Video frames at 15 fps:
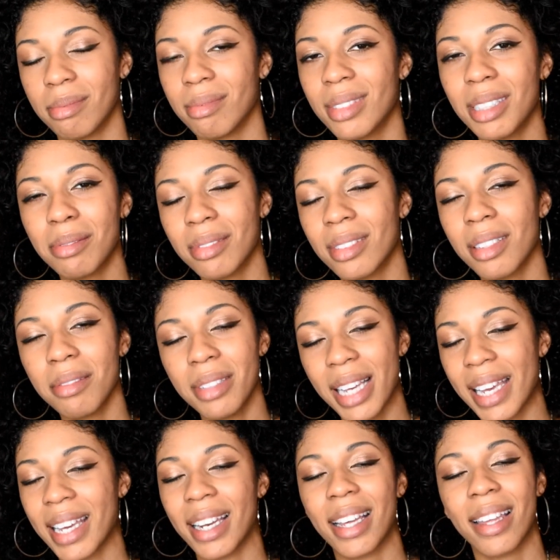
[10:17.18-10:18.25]
don't
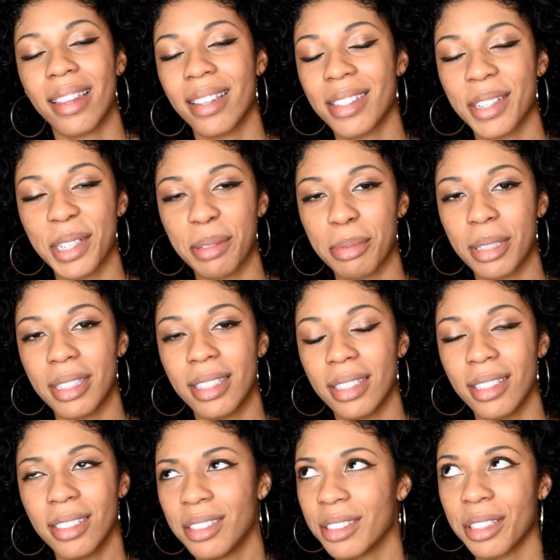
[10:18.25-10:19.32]
take any of these herbs
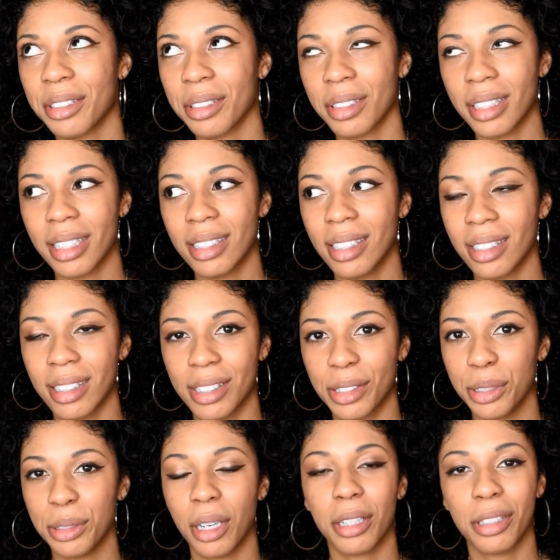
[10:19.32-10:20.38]
internally unless
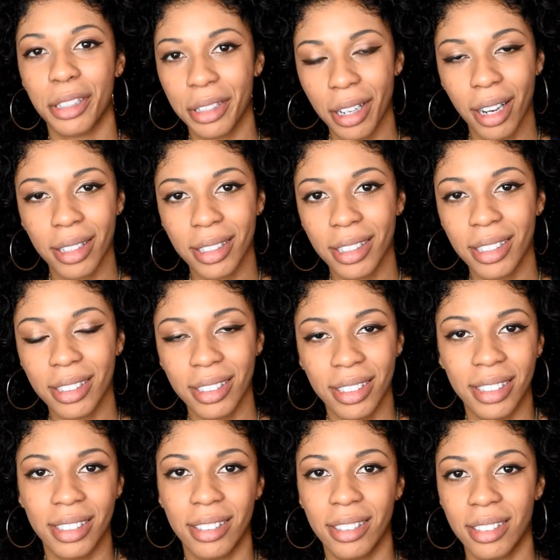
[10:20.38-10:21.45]
you talk to your doctor
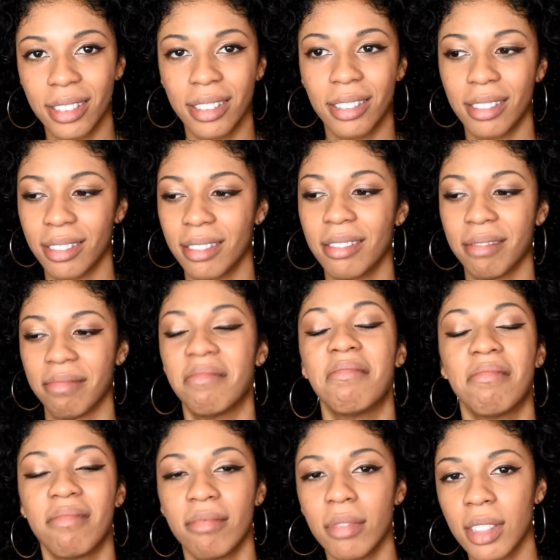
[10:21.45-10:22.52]
and
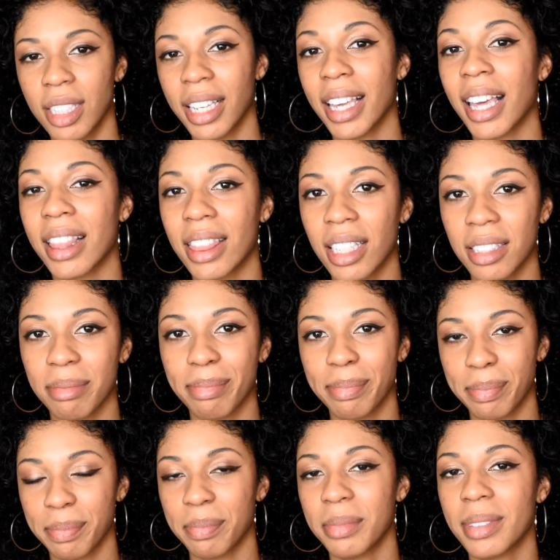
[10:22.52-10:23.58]
get the
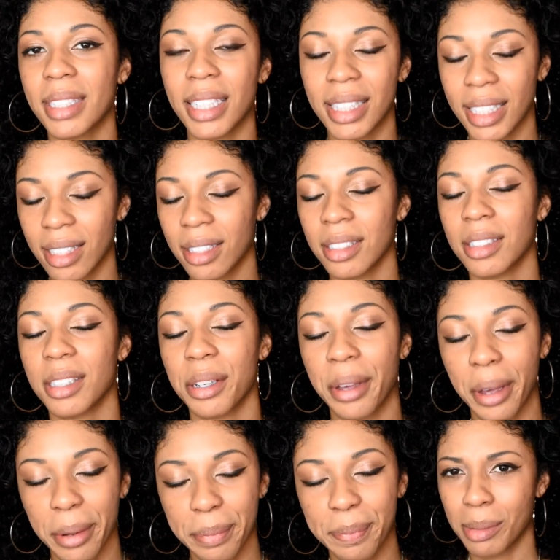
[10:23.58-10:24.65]
good to
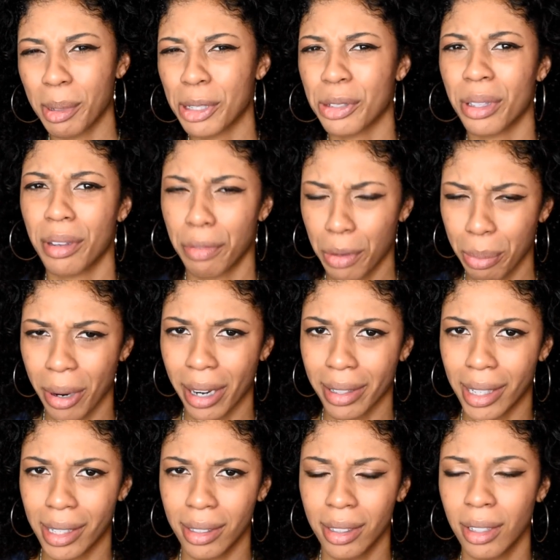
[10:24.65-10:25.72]
go, especially if you're
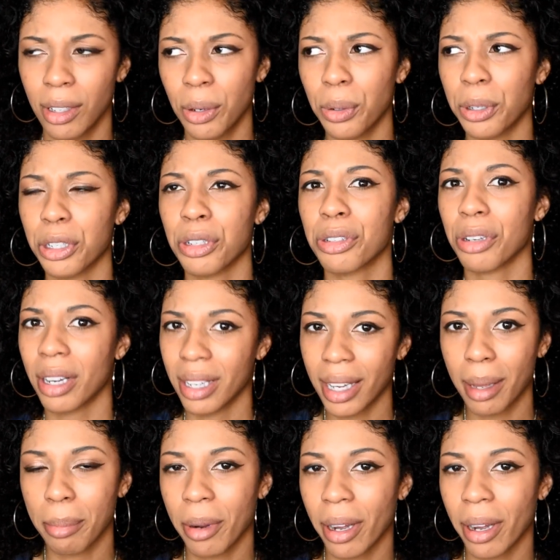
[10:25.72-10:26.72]
pregnant or you're trying to get